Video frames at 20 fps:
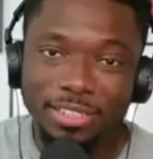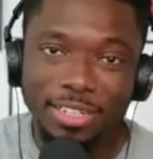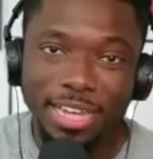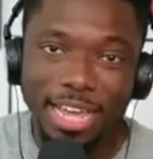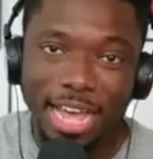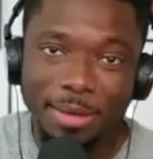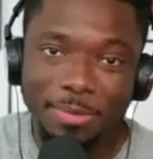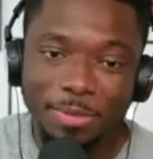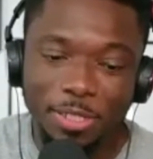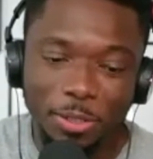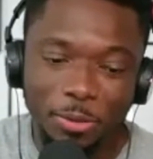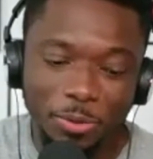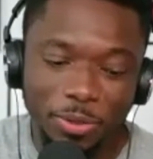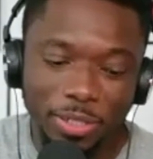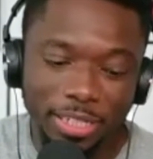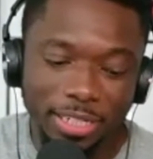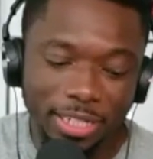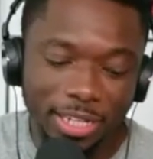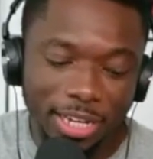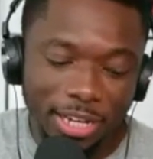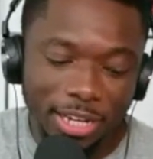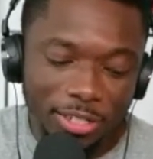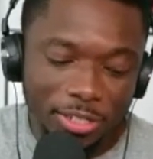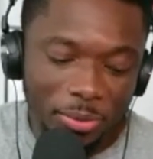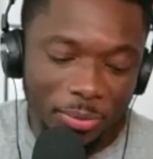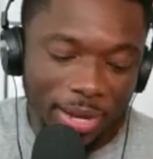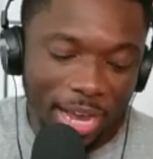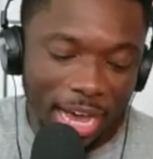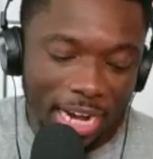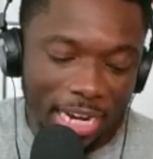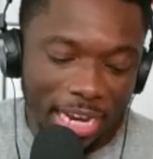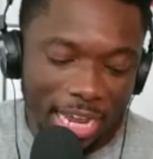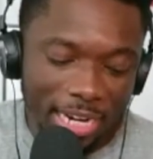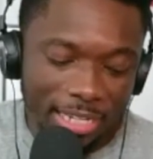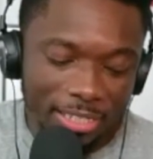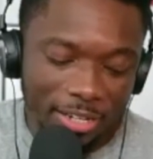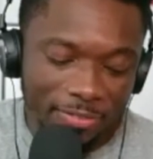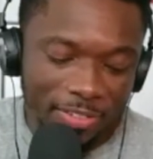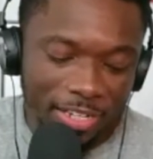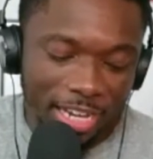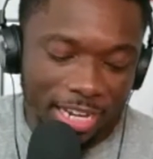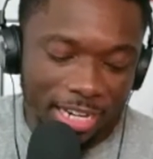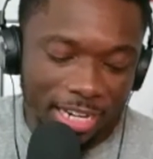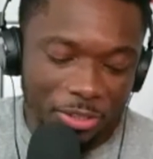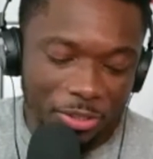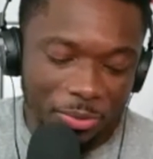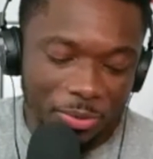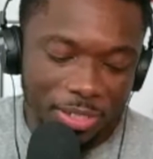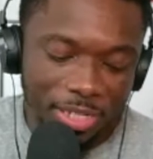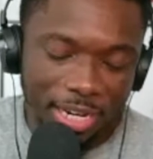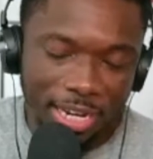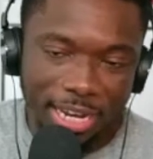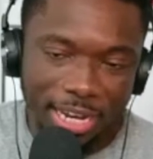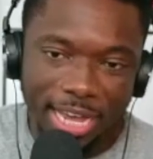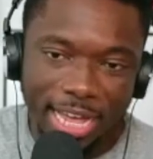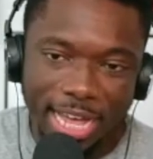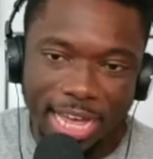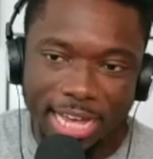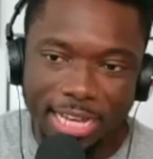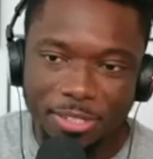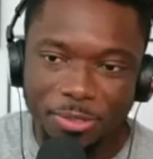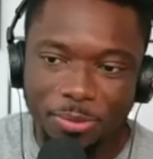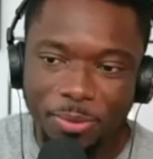Absolutely. So we got a lot of stuff to get into today, guys.